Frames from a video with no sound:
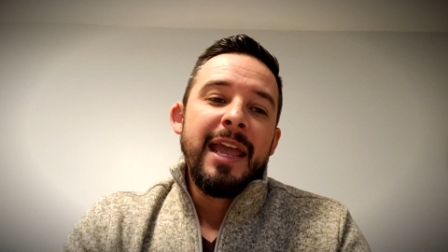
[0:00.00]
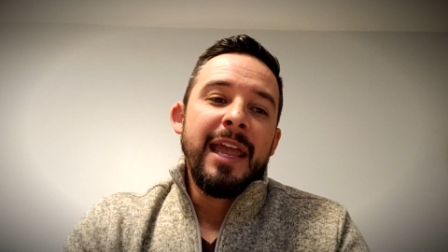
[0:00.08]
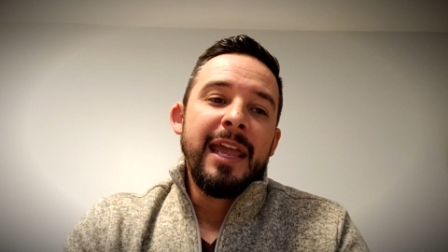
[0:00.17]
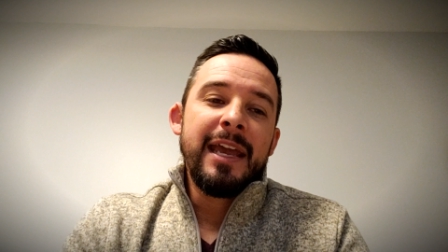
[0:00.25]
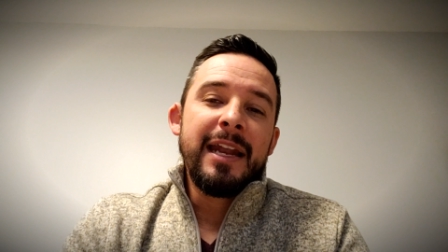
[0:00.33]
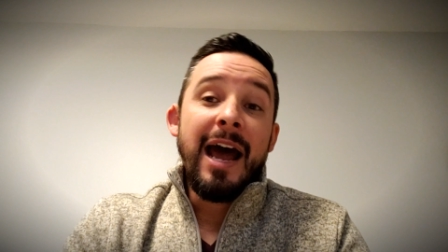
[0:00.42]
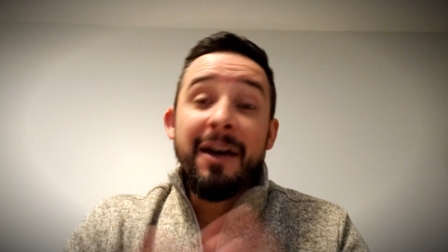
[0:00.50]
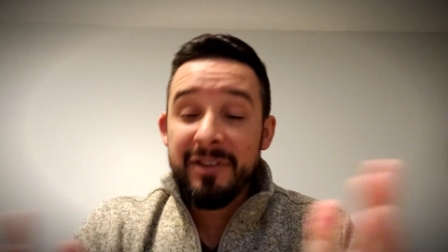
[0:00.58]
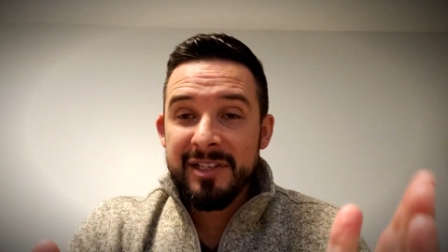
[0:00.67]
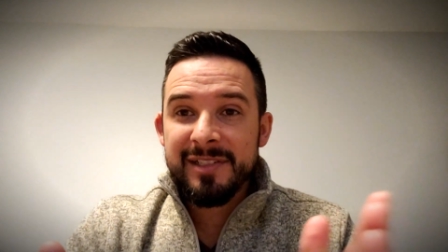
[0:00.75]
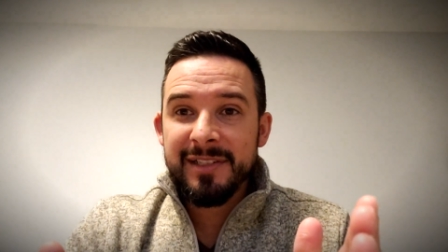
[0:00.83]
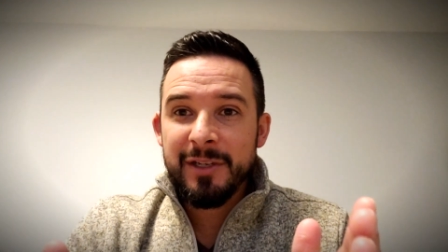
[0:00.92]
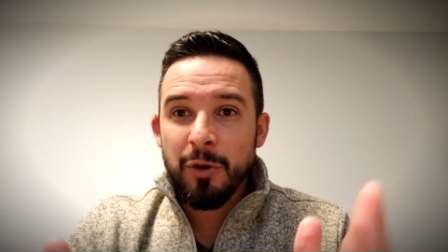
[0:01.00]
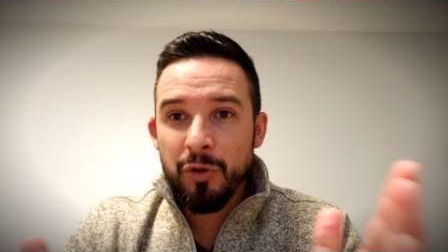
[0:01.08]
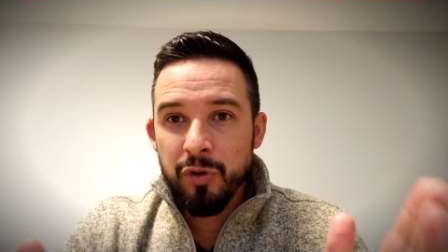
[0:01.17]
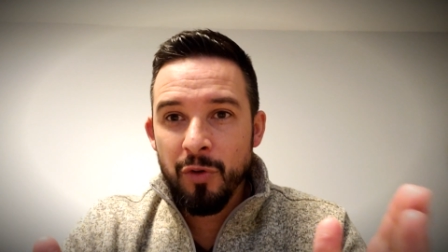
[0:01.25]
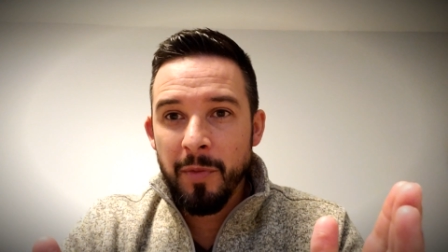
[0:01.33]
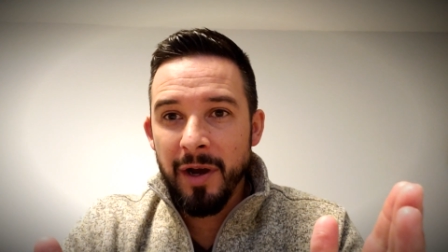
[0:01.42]
And obviously,
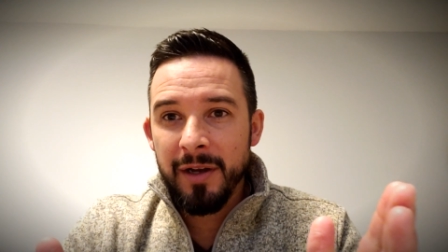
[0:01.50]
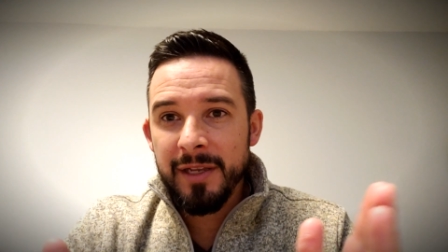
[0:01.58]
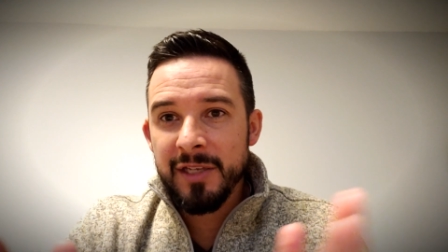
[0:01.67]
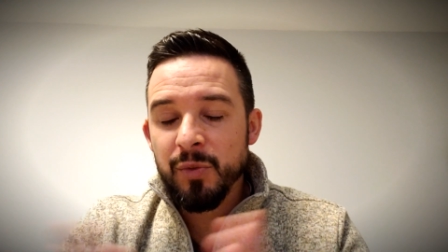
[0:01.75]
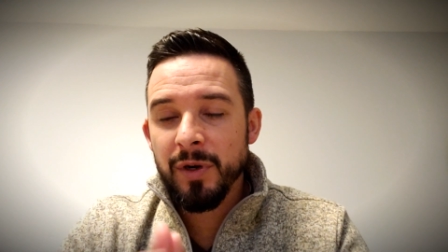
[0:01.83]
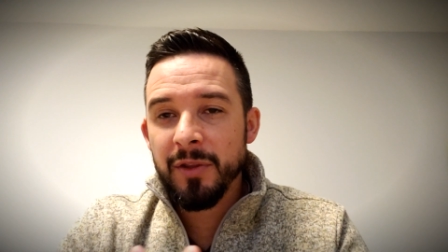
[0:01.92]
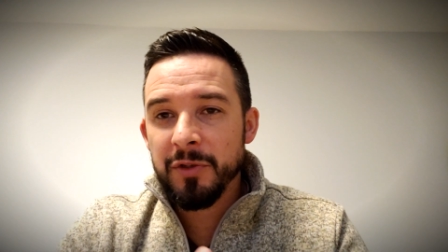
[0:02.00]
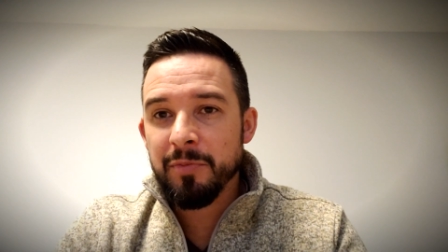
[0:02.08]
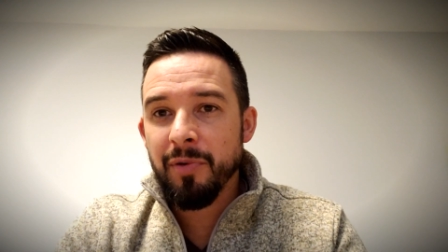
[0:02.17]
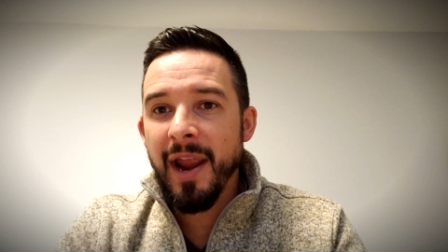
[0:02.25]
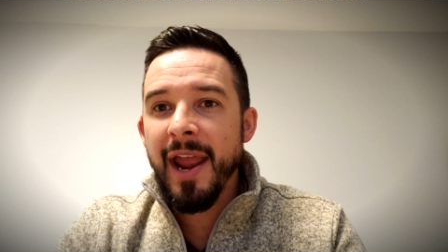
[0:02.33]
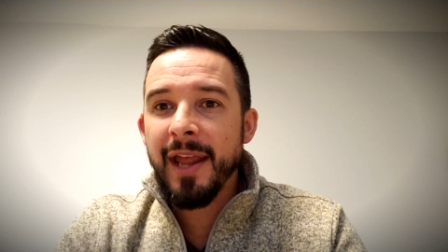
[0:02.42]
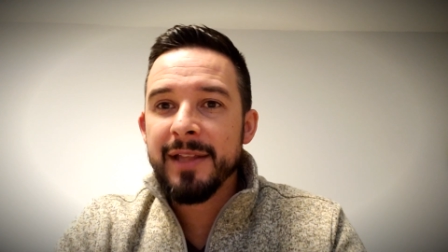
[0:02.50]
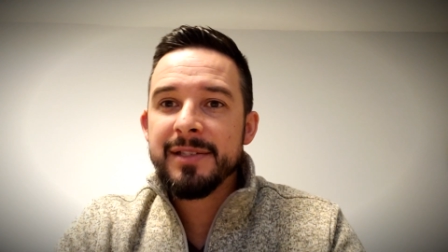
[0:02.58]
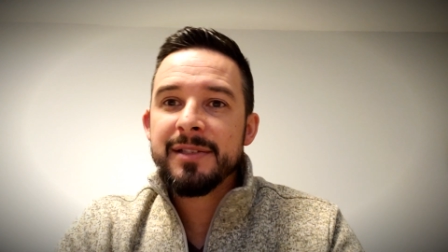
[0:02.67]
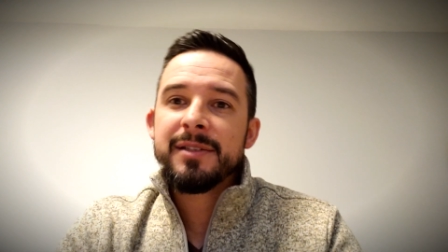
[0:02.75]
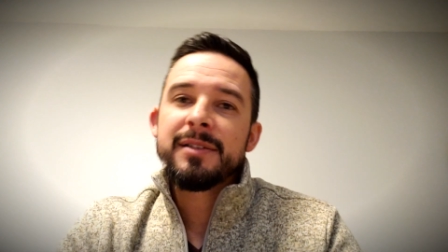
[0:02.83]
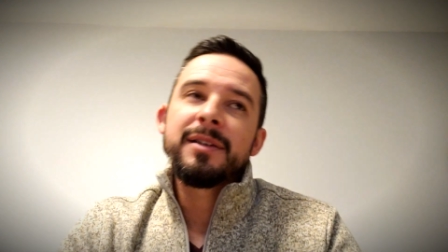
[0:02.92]
Okuma is one of those
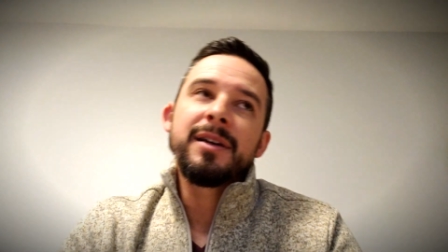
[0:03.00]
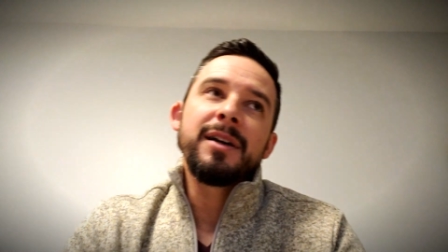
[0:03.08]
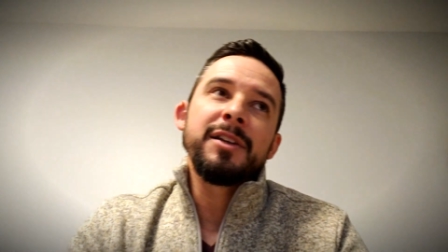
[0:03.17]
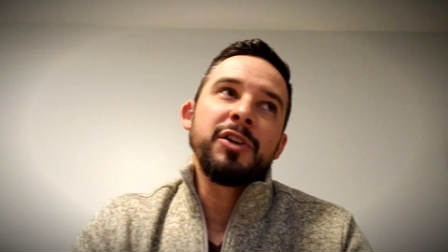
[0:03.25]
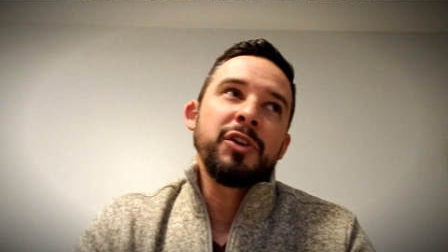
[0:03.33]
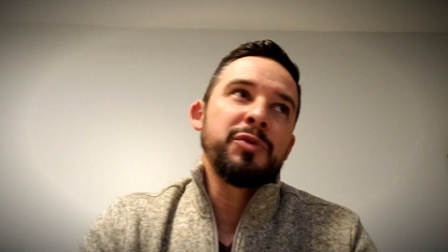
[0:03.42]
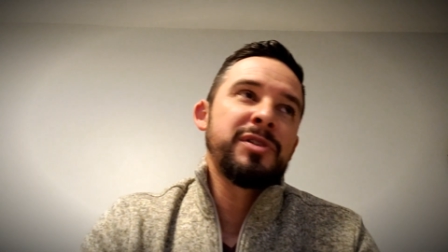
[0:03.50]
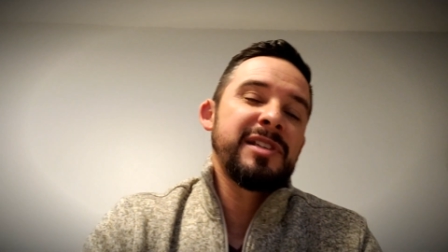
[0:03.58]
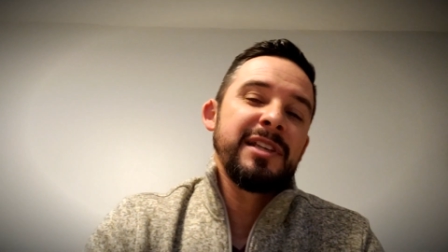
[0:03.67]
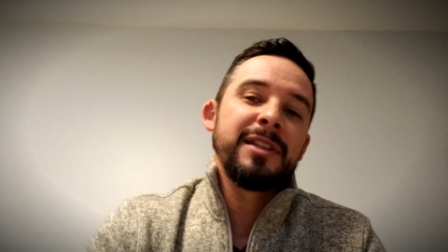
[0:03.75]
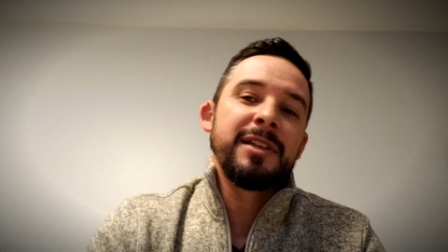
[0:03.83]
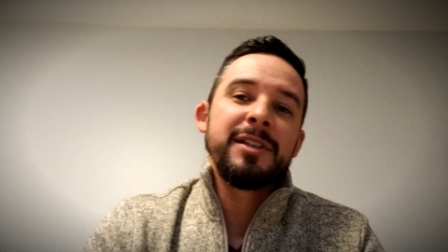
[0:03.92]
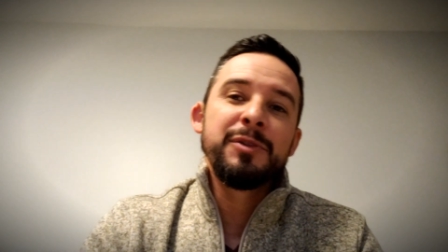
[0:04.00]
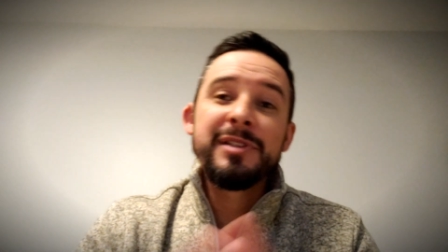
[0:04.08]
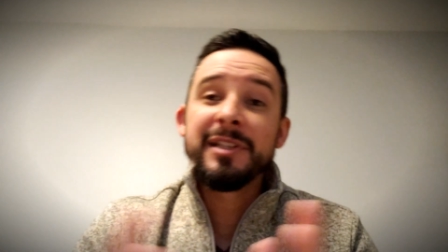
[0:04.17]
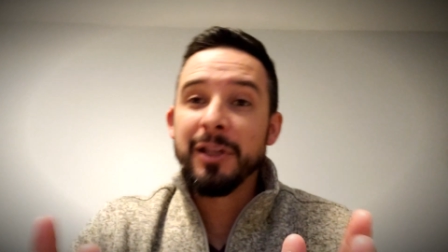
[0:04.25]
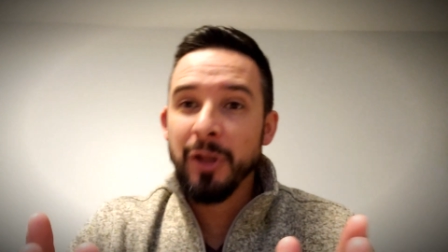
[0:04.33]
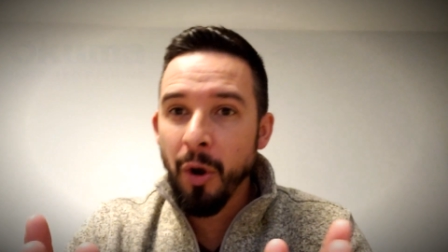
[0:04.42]
brands, you know, you see
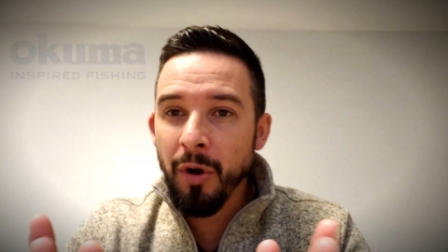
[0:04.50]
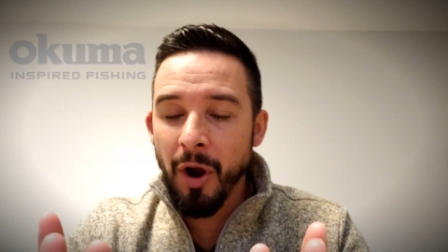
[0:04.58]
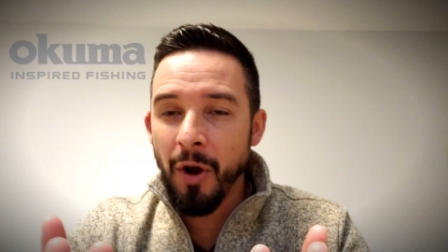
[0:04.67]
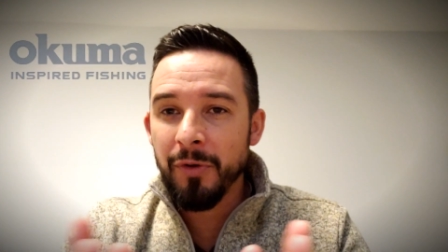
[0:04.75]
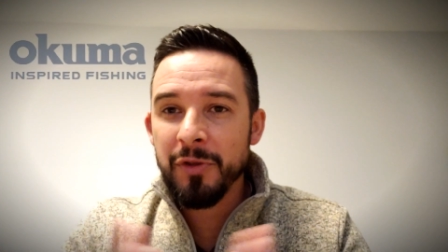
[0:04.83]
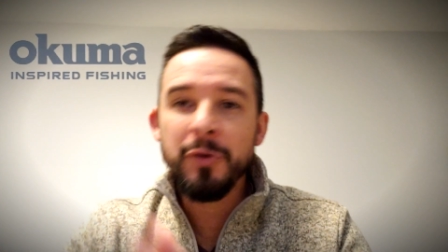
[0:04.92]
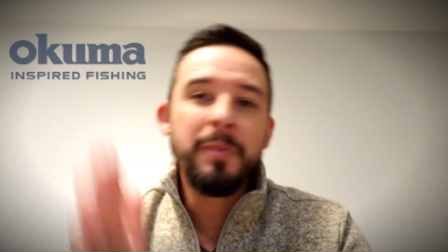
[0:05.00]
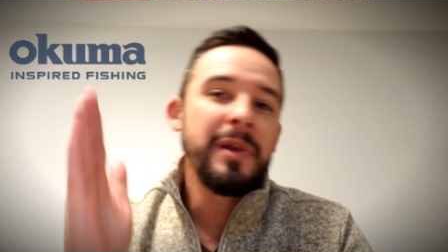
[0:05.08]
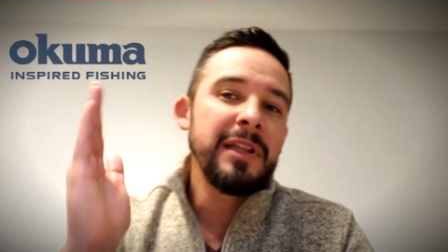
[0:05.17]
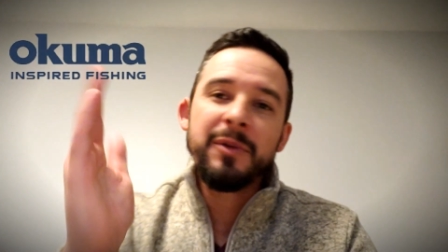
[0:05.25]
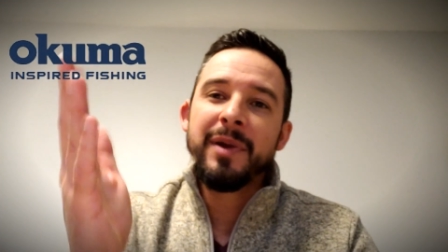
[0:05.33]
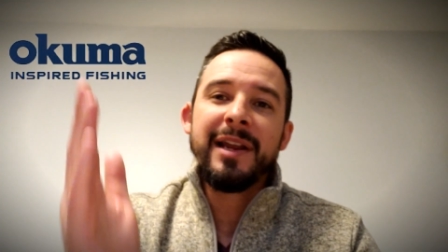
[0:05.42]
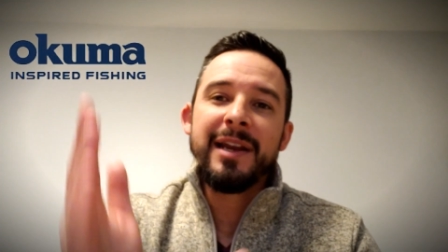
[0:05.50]
the logo, you immediately